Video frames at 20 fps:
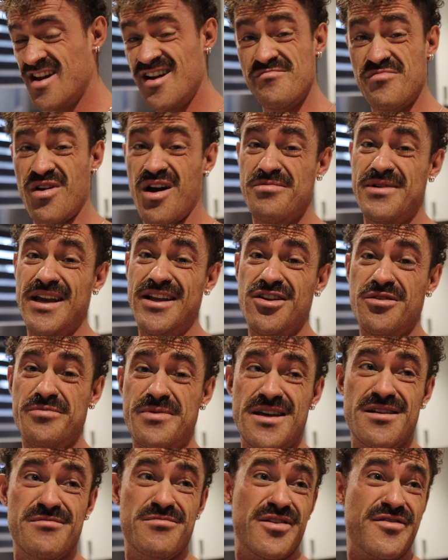probably end up
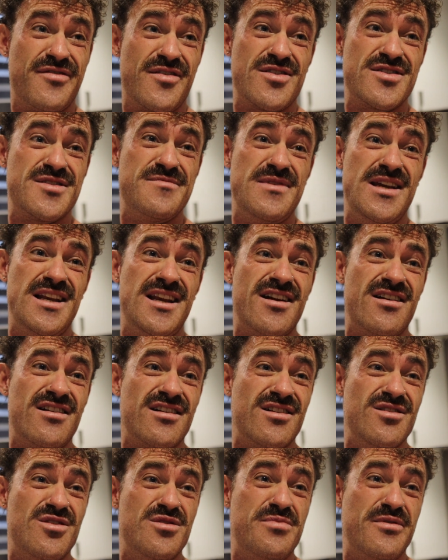eating my first meal here at
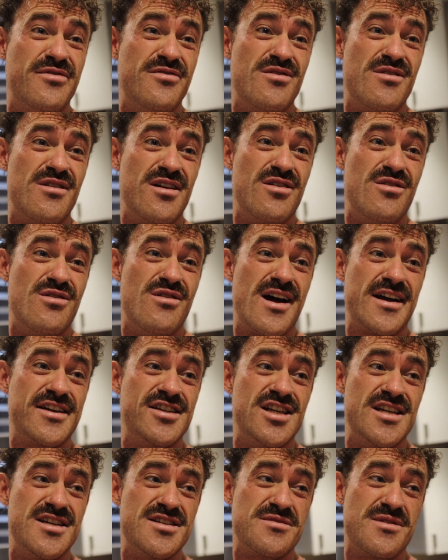Club before I go
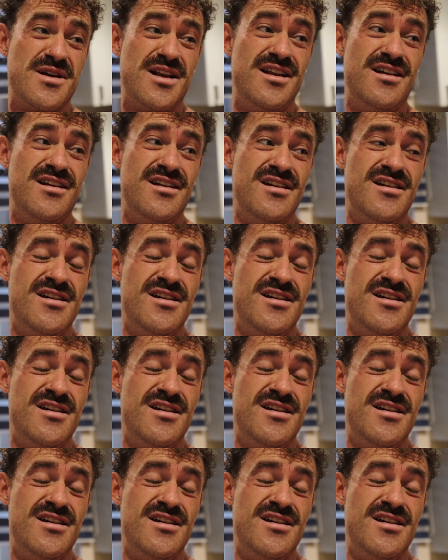actually as well.